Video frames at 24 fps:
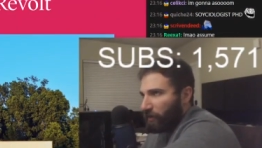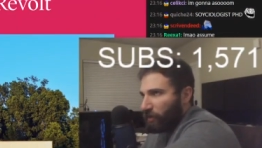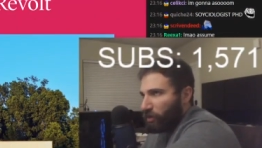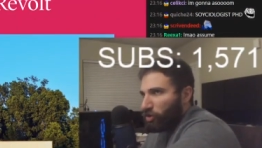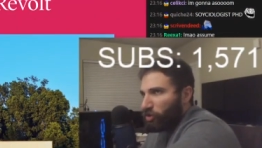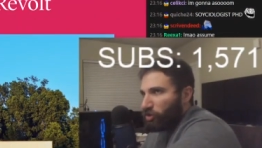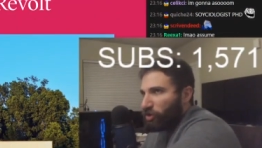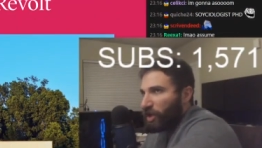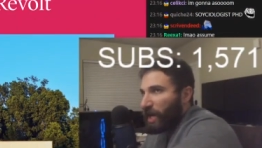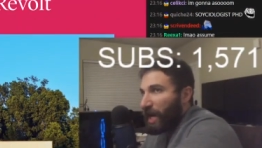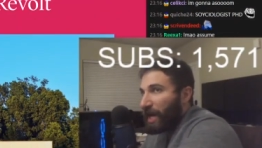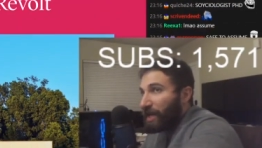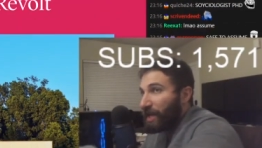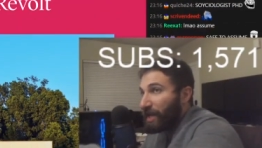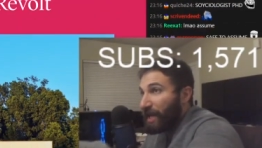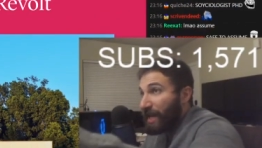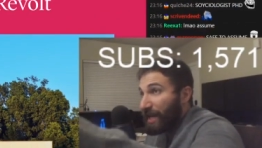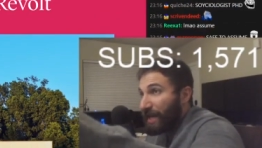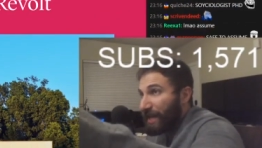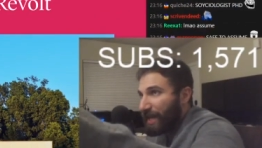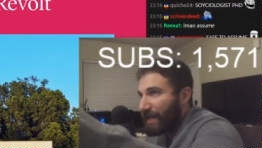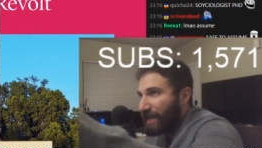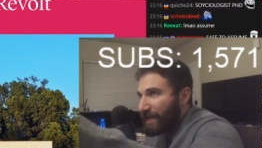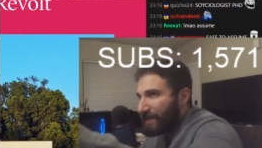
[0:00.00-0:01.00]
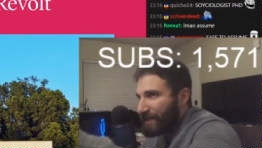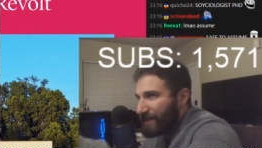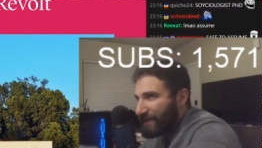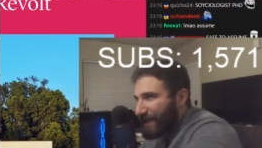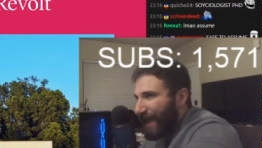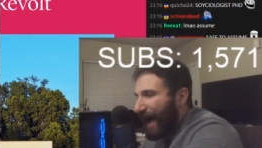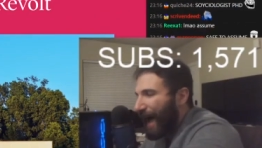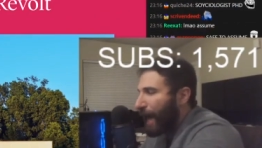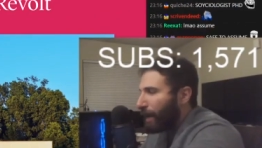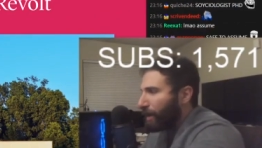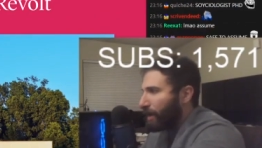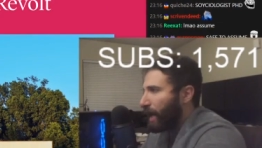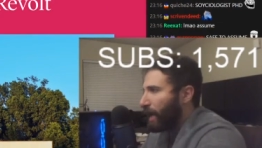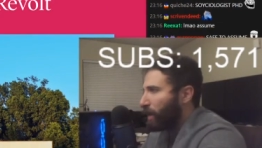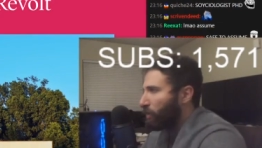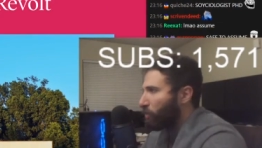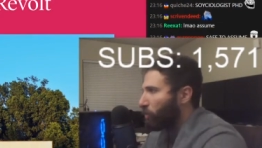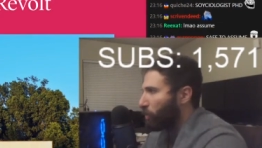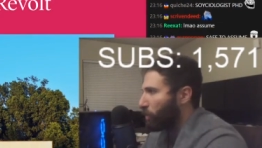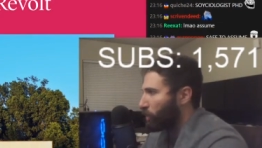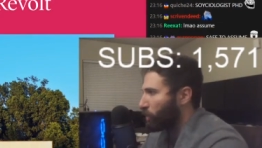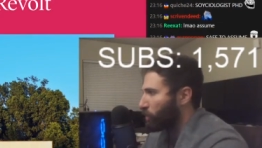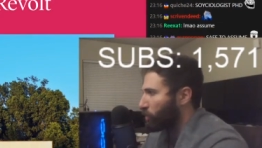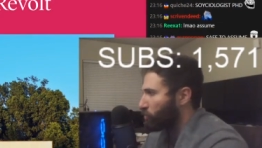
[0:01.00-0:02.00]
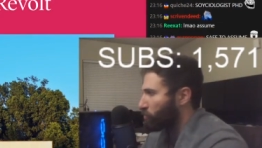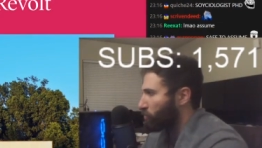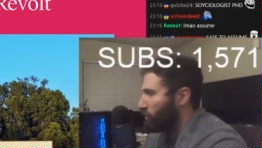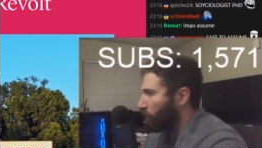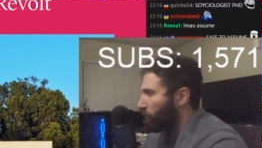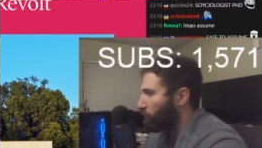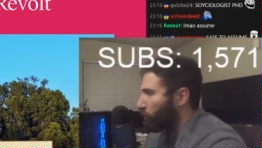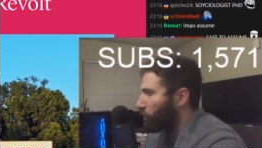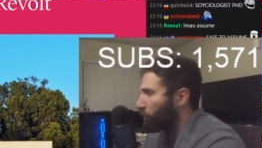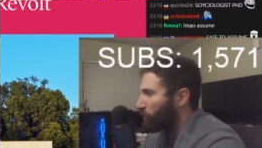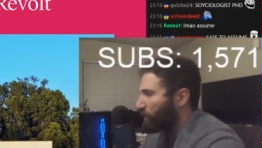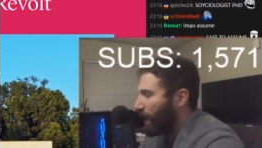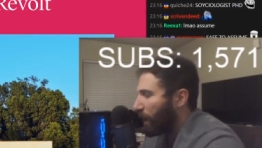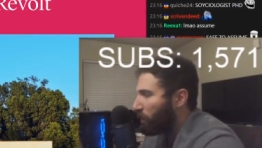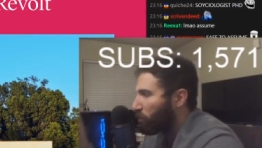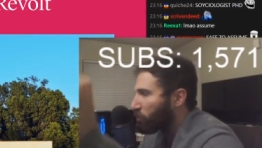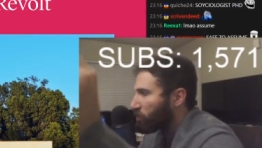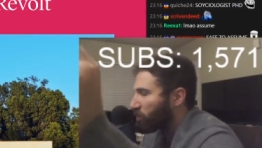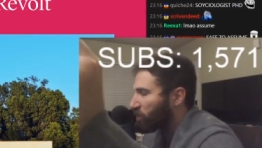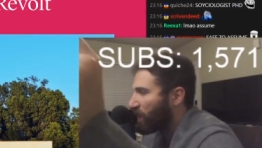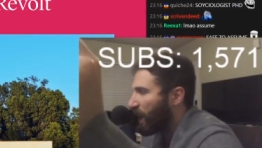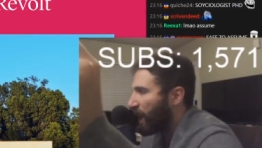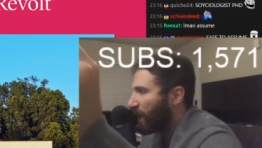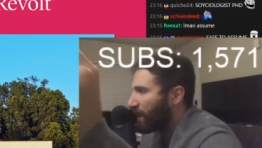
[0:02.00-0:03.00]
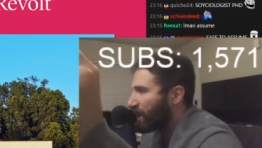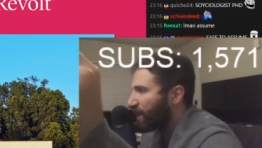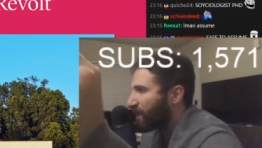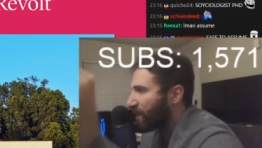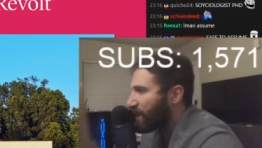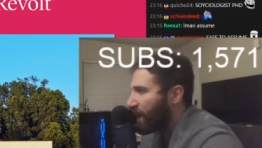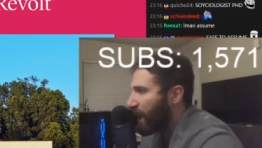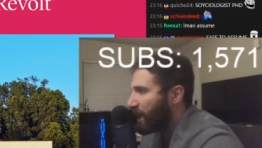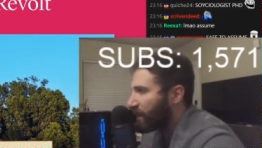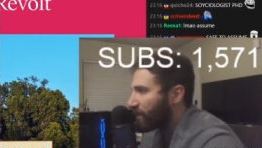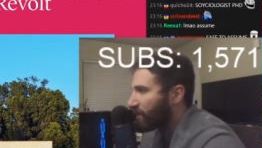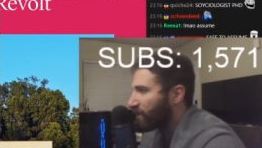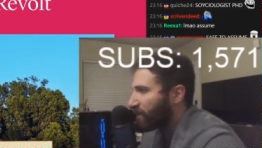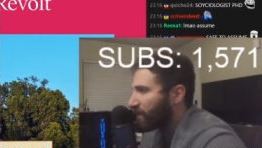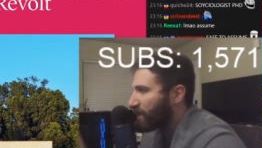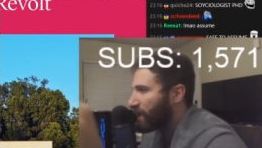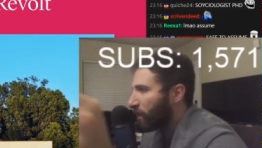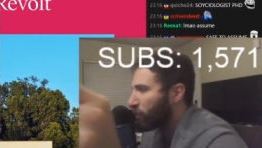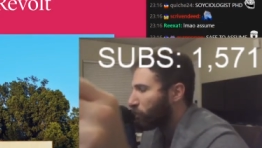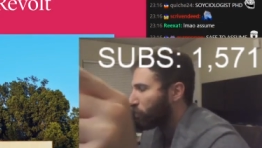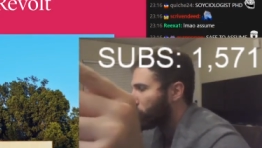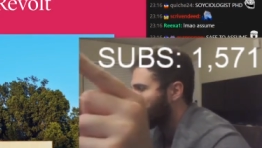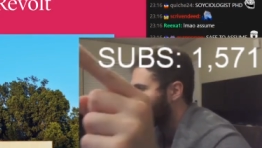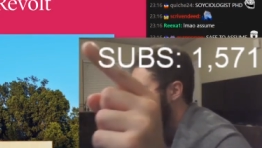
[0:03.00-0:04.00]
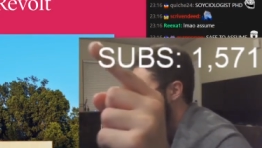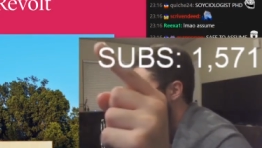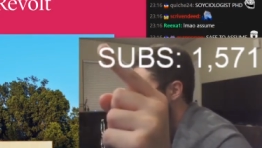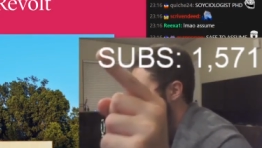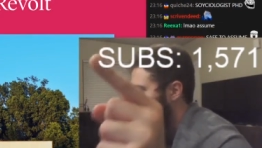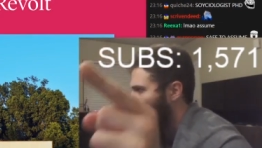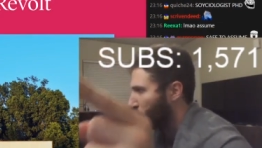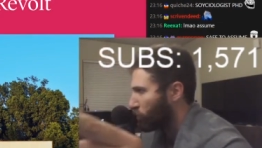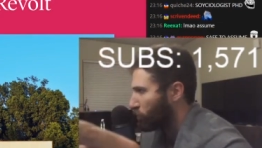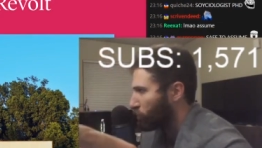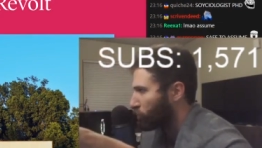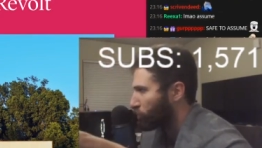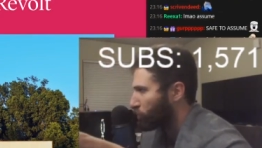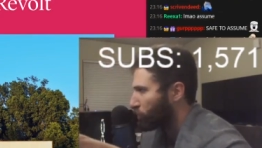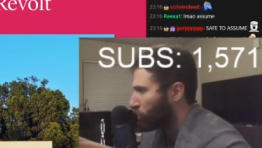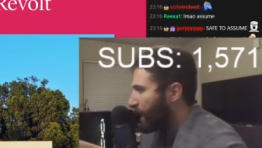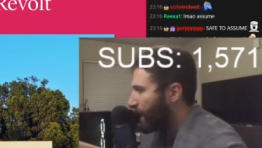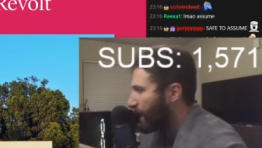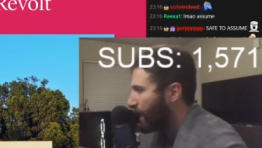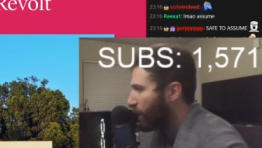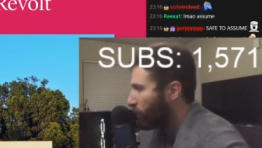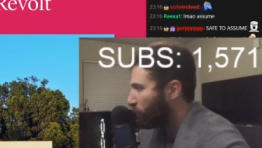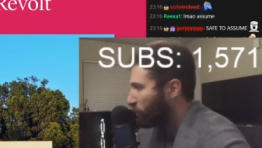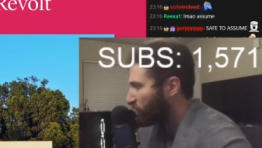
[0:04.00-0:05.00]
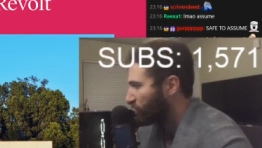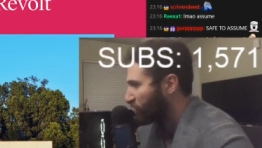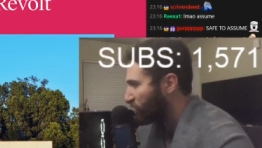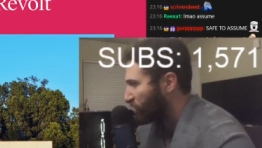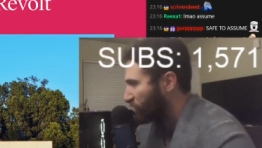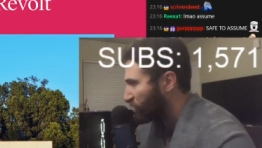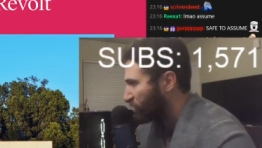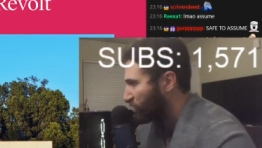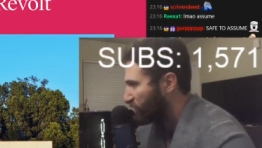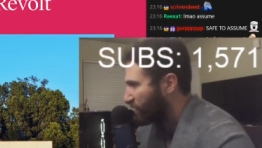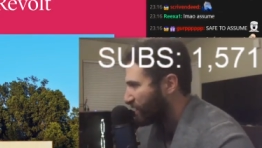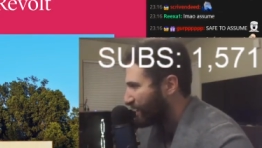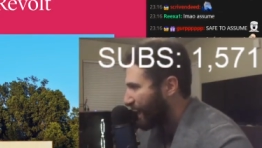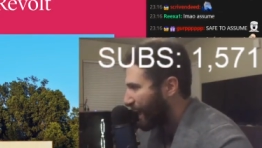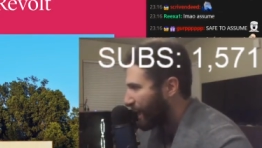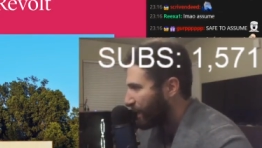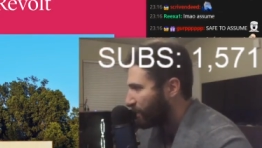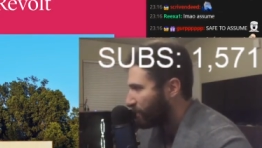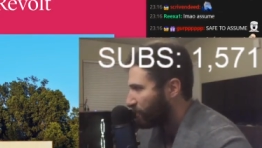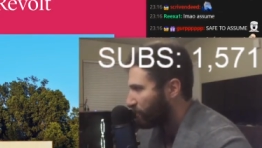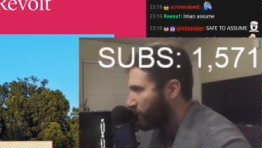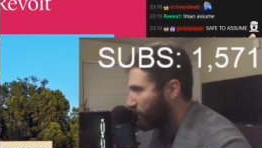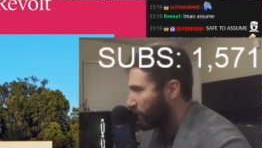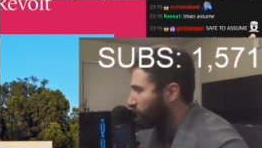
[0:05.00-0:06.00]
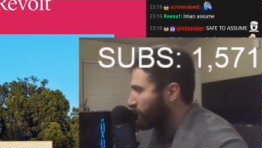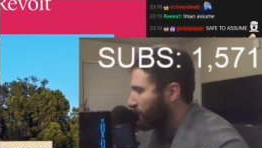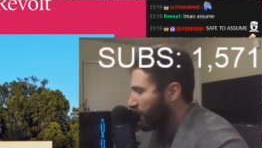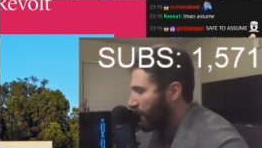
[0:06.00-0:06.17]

You said it is not a workers' revolt. That was not a guess. It was an assertion. It was a statement.